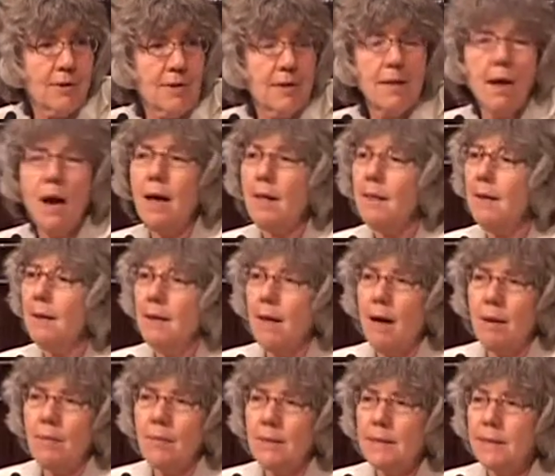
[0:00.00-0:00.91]
The Dalai
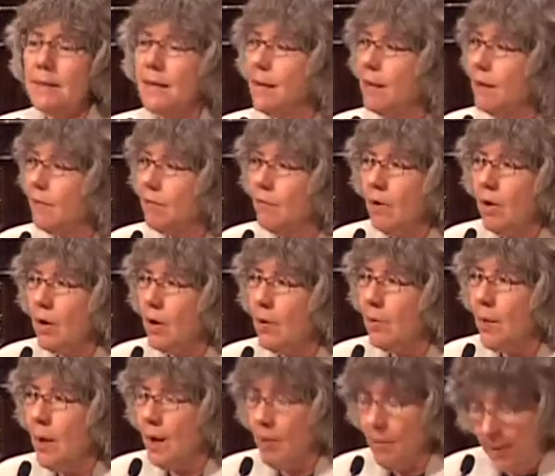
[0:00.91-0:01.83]
Lama said it very
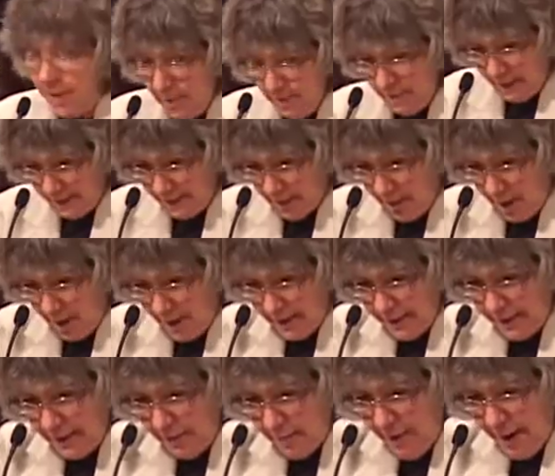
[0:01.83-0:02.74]
well when he was
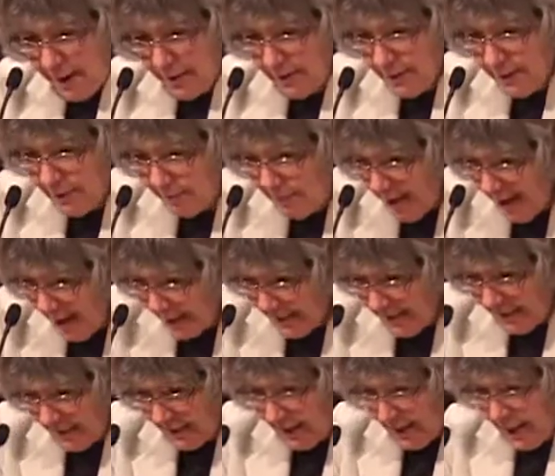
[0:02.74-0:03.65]
talking about Tibet.
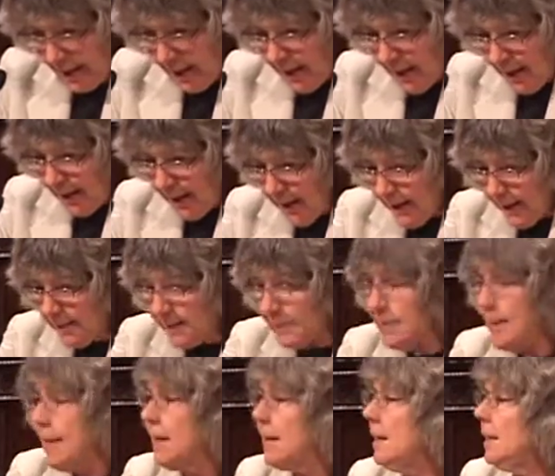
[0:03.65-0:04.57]
He
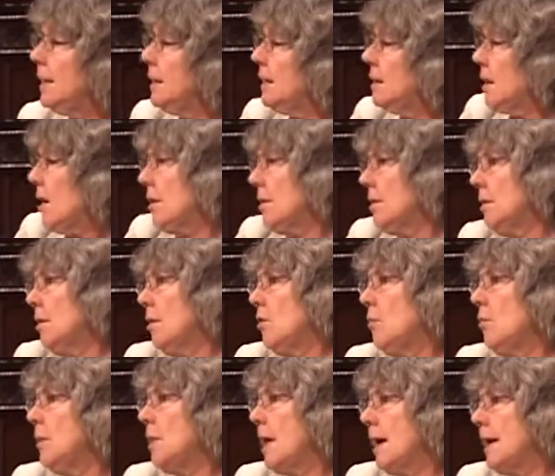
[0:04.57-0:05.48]
said, in our
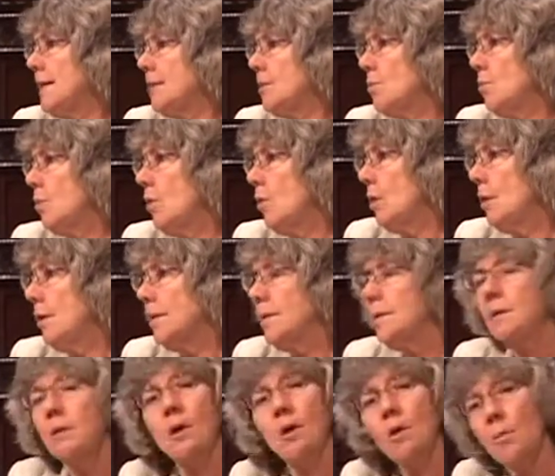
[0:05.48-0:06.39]
globalized
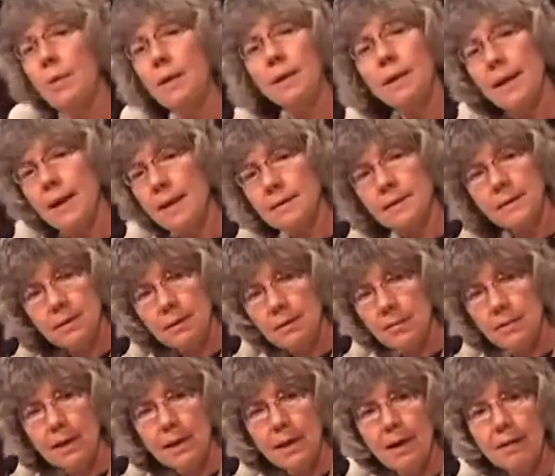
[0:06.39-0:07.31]
world, nobody gets to
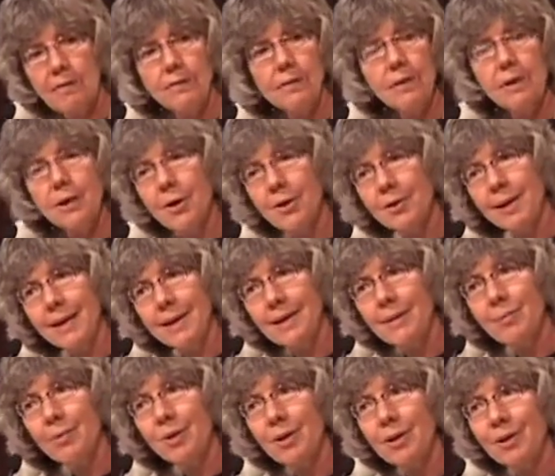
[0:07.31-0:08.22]
be left alone
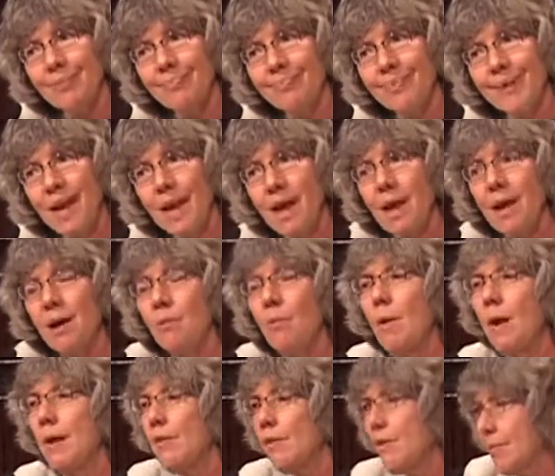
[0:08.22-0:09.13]
anymore.
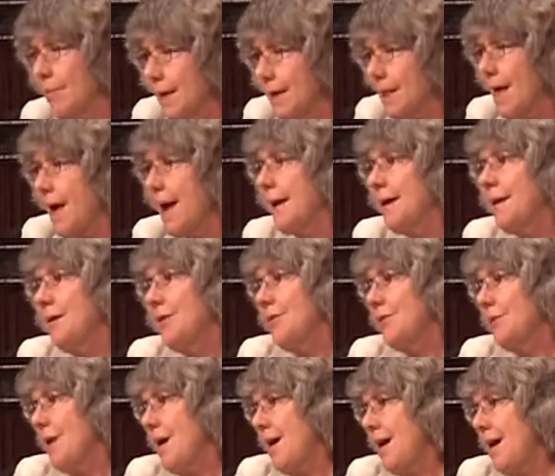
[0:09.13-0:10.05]
Whether we like it
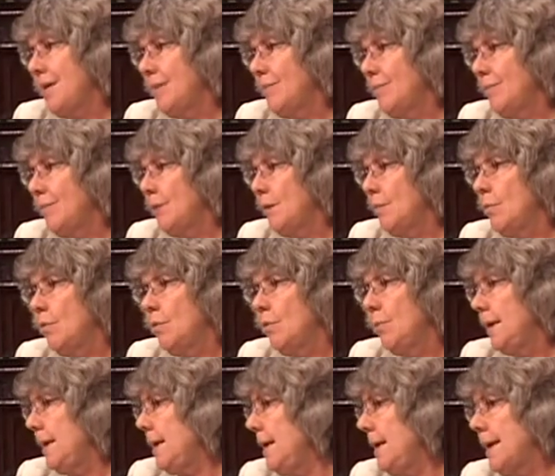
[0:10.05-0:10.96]
or not, we will
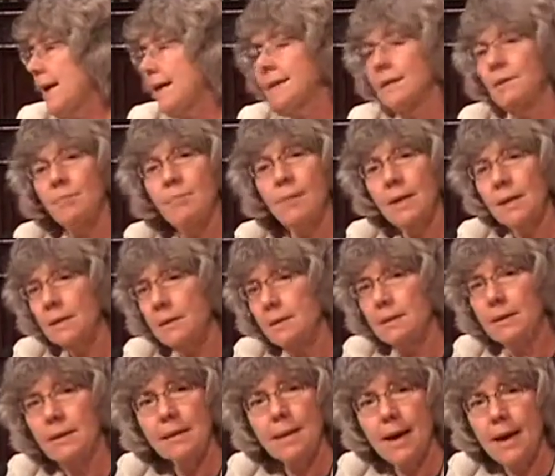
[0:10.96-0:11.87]
be as
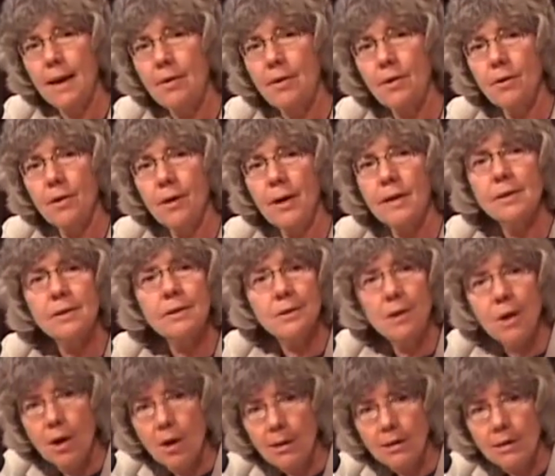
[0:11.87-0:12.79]
mixed together as
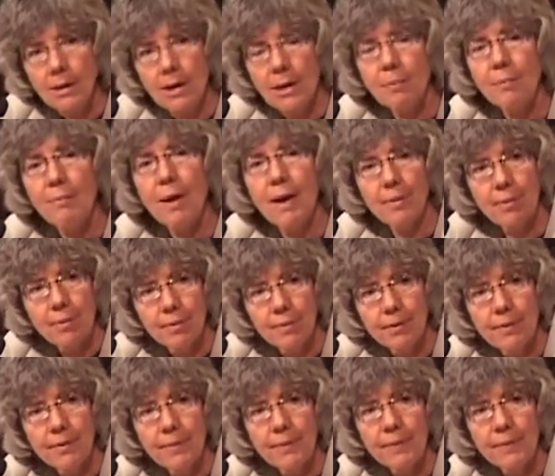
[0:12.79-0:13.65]
salt and pepper.